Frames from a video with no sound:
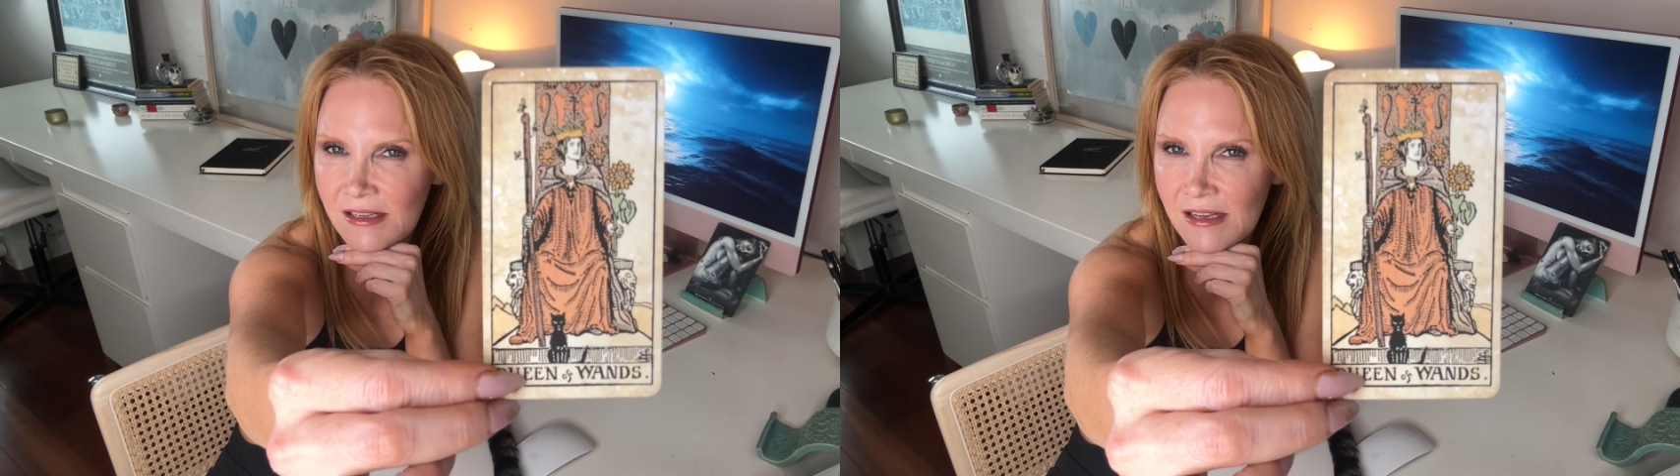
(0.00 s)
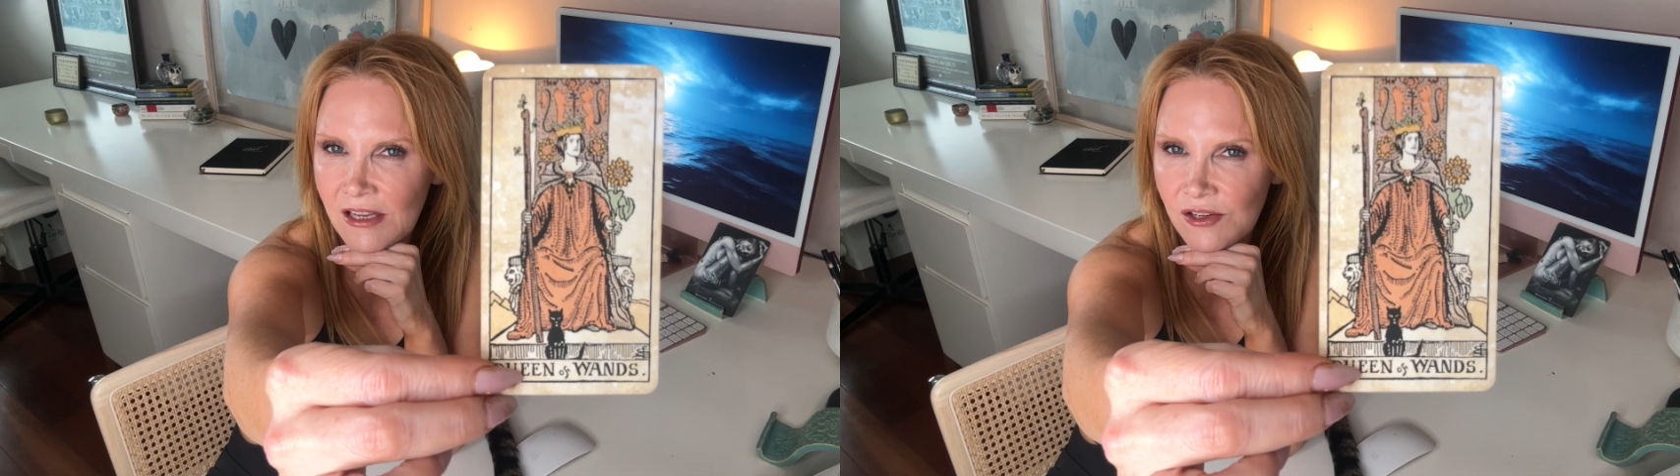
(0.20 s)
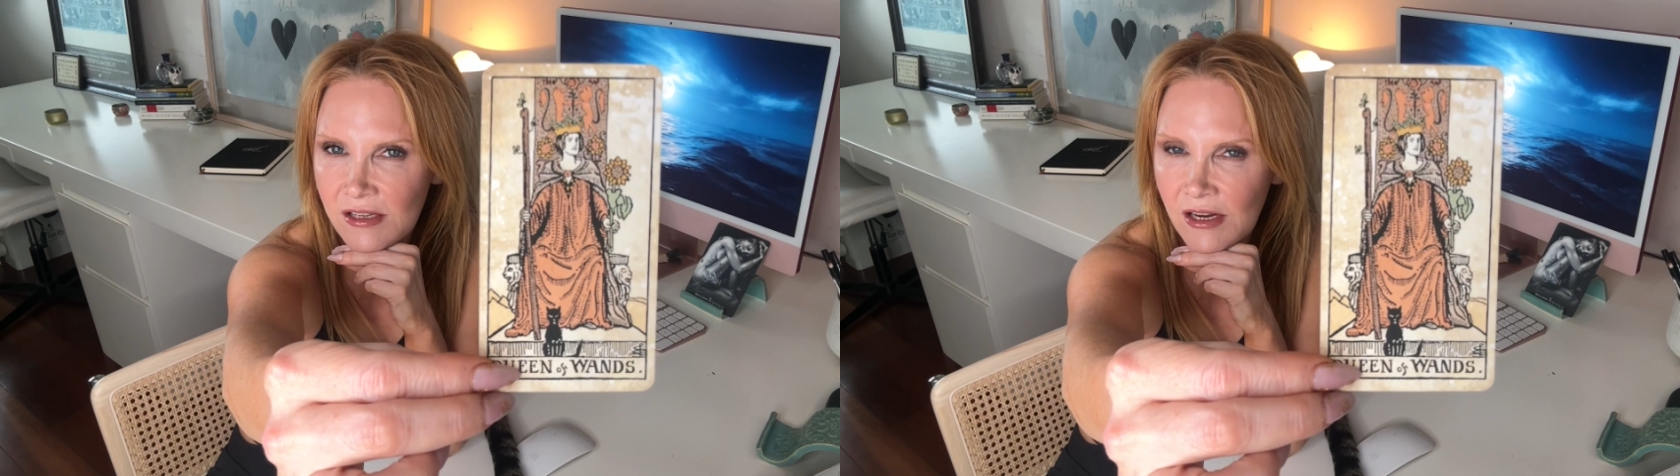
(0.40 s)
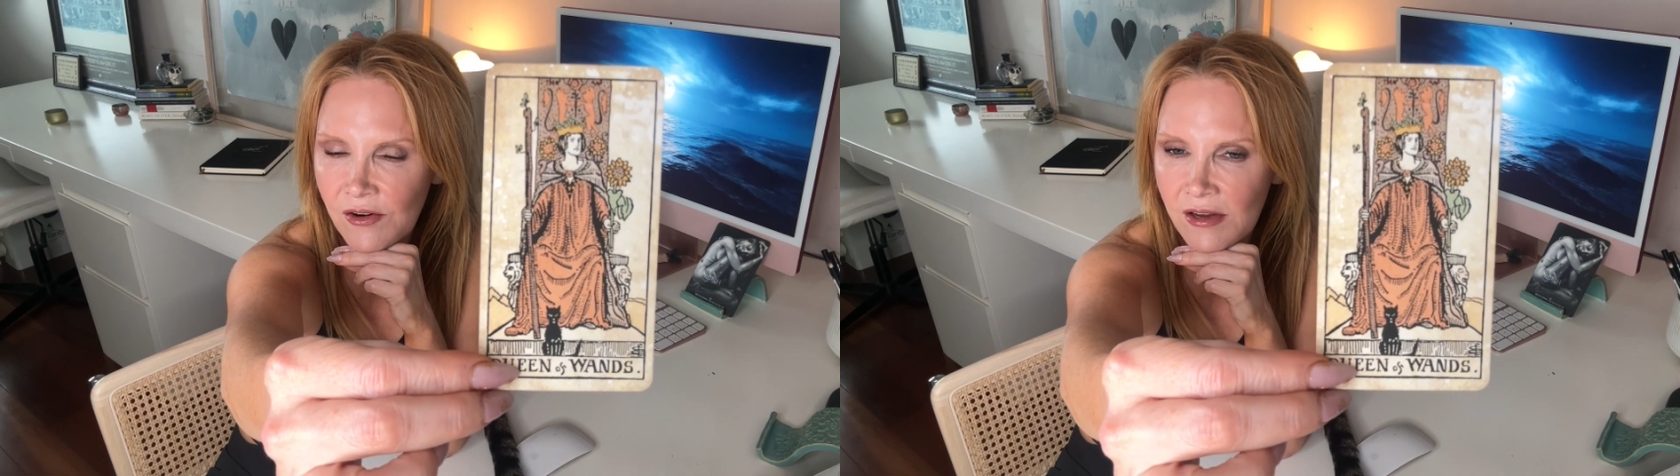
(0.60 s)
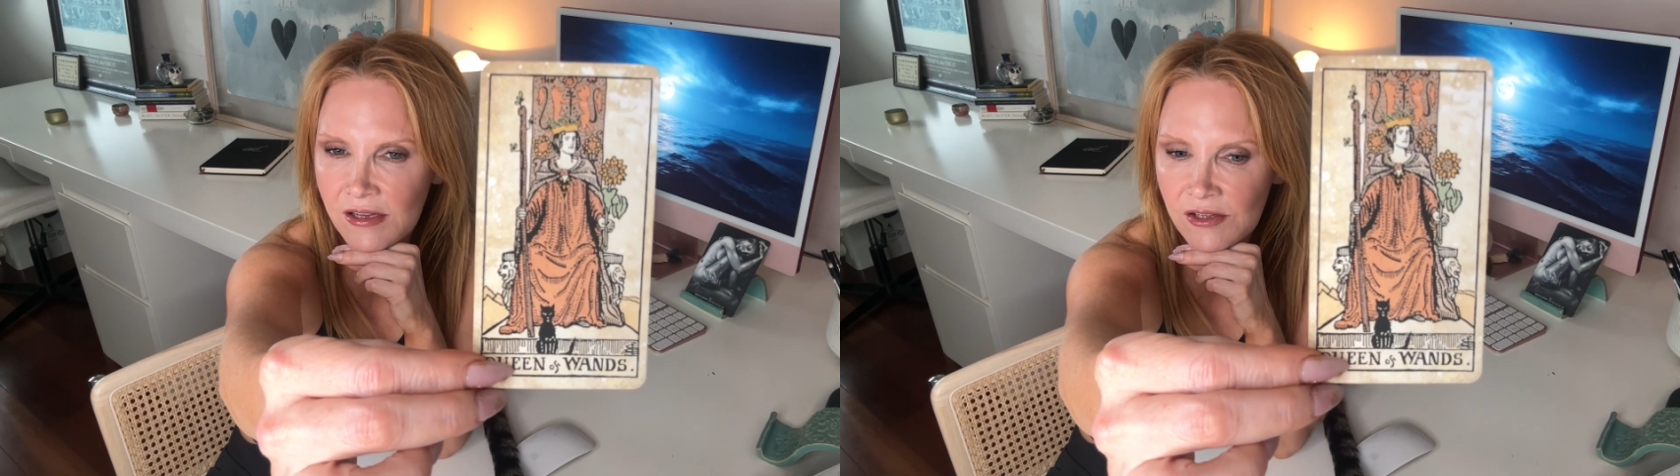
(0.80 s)

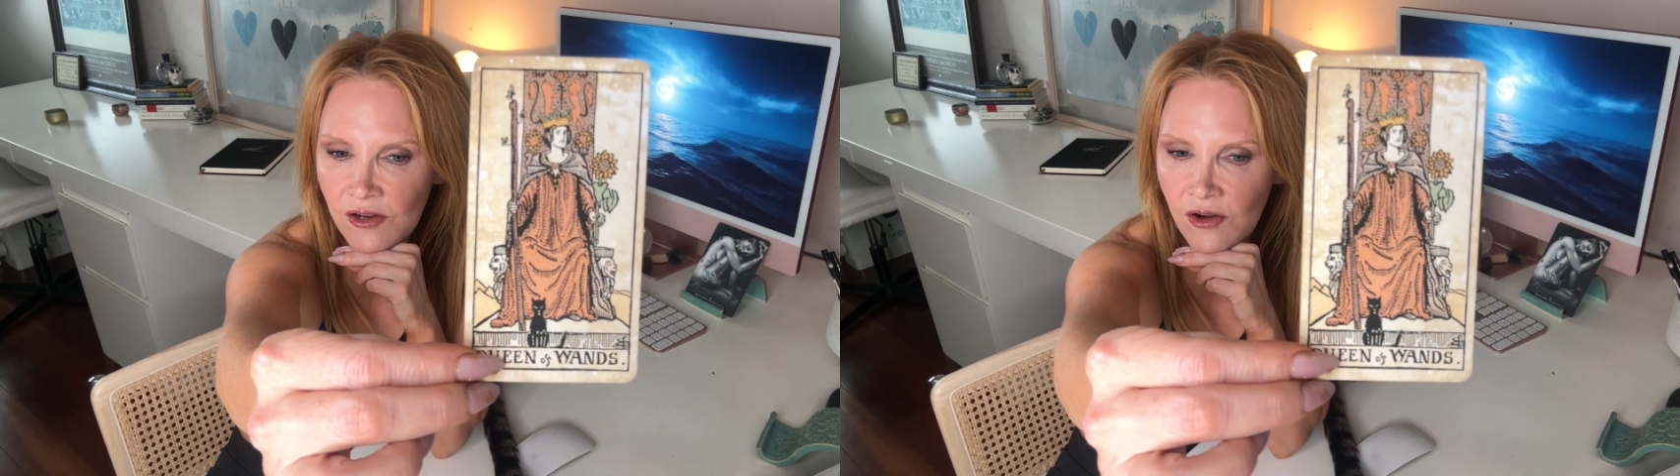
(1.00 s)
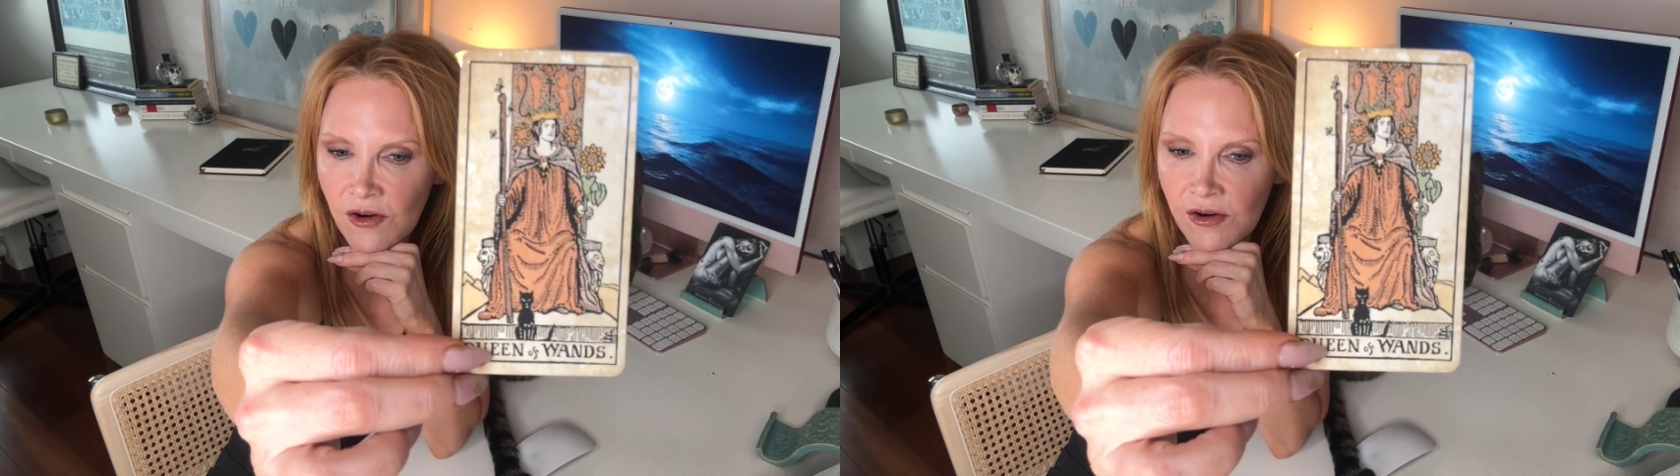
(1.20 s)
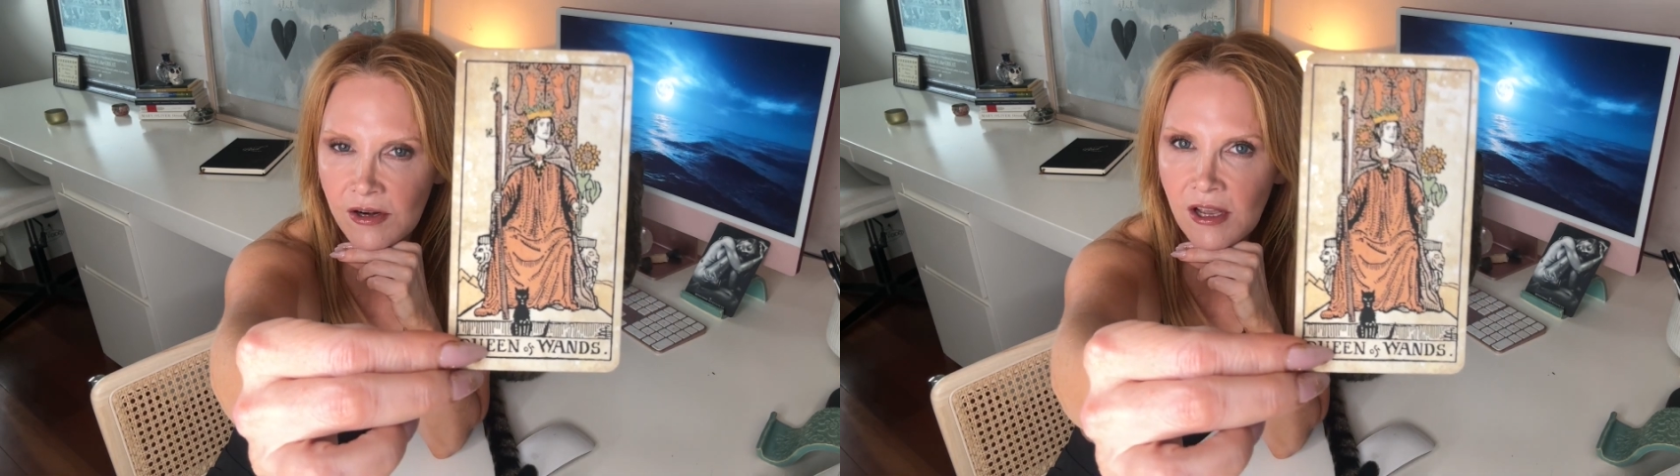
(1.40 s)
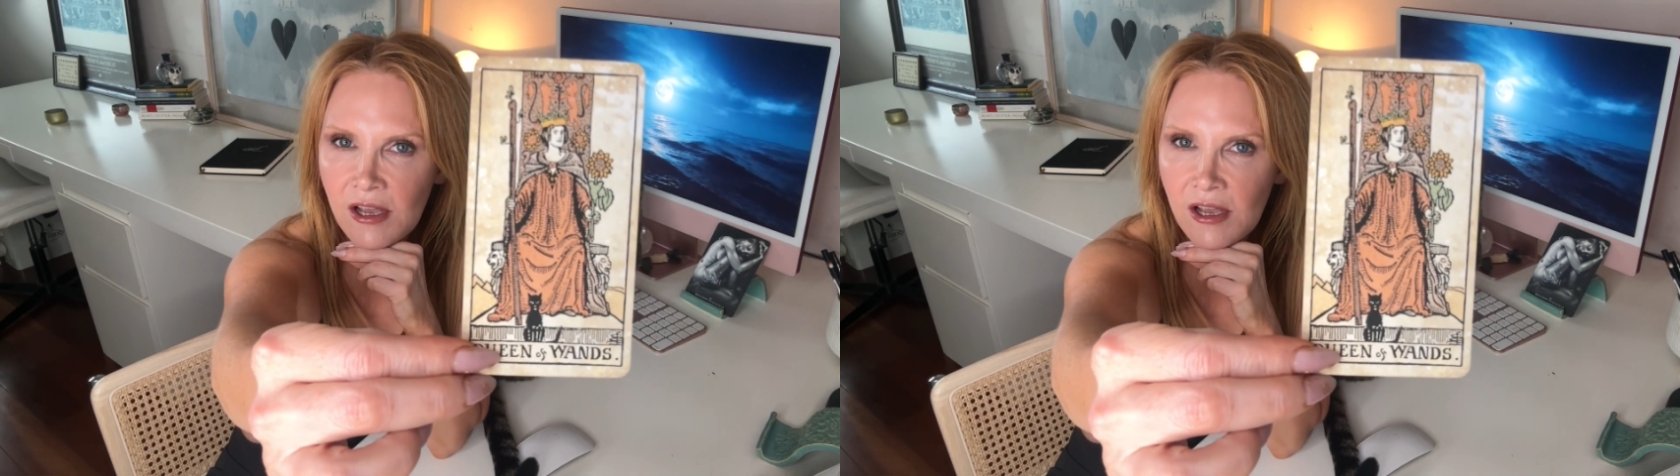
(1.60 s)
Sagittarius card.